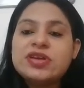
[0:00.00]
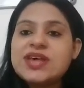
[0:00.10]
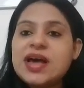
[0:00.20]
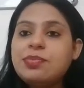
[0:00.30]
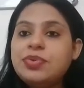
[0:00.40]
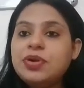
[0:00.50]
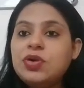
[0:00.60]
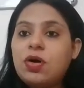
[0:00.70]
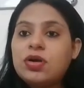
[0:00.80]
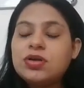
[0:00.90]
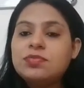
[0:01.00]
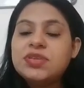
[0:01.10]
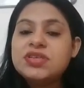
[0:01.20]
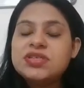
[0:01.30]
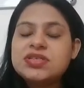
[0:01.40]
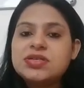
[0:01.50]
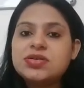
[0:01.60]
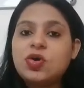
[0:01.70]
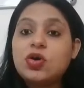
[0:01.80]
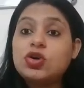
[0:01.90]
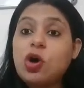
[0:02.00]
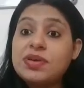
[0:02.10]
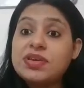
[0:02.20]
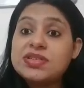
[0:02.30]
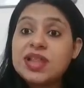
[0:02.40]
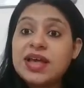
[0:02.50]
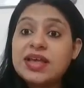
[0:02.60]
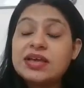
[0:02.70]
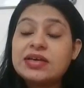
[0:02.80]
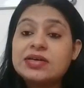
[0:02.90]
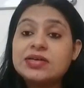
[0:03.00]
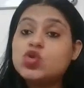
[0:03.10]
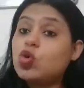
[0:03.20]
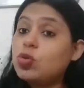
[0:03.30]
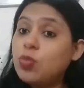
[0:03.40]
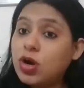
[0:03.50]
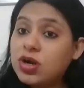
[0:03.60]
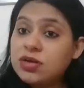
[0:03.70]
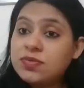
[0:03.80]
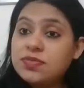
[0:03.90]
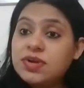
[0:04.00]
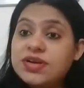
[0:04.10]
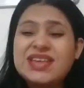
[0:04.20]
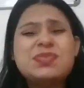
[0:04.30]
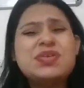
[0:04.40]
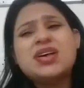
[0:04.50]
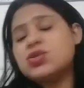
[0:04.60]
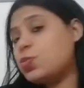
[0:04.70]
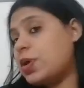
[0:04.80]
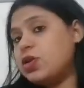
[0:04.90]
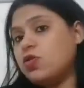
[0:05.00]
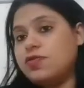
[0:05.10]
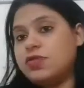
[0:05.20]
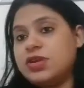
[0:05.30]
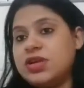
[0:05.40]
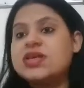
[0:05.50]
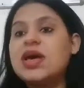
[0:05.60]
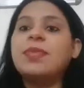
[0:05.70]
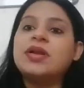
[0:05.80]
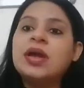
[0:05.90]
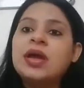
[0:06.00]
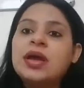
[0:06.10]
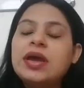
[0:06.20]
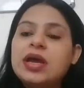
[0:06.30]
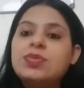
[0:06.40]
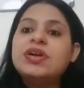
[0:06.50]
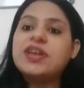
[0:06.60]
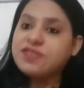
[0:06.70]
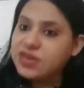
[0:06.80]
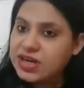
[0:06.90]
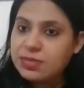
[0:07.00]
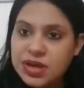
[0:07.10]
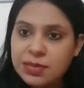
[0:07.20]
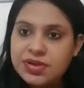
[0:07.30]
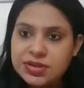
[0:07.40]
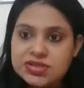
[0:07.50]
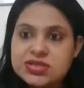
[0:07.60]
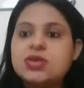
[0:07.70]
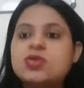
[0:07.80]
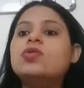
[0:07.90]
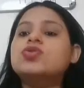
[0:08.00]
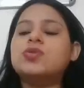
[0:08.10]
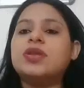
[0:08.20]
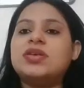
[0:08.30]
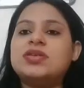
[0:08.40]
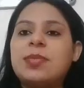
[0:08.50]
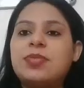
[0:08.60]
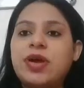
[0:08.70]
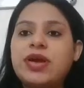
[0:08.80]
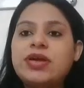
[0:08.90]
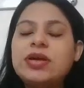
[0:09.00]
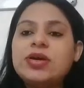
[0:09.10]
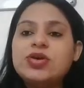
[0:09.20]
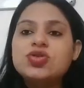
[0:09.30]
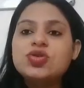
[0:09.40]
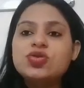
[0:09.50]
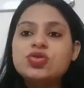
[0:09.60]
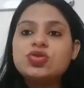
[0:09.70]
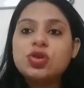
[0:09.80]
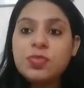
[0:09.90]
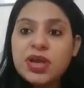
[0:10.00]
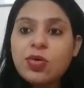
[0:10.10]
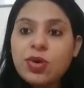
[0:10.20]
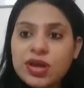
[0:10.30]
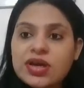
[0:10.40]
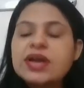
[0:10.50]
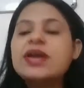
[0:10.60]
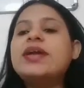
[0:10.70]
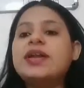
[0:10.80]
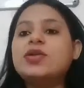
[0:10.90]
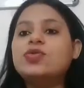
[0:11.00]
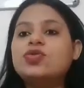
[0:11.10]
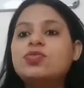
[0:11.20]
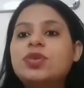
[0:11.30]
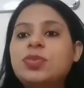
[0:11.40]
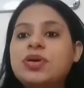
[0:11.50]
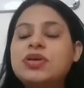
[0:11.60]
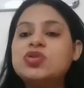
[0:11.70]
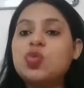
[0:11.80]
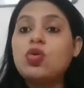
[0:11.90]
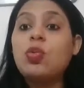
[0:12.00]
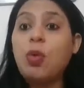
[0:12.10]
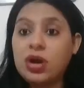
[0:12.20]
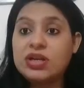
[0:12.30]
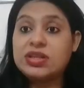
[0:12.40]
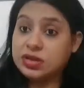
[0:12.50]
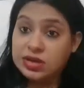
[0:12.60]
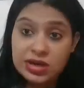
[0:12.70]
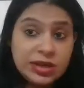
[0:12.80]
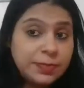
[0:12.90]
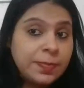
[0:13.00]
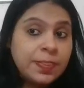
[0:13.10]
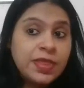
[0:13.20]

for example, not miss uh, on topics like uh, solo model. It has been asked very often in exam and it will definitely be coming this year also in exam, right? So you should be going ahead and you should be doing solo model thoroughly.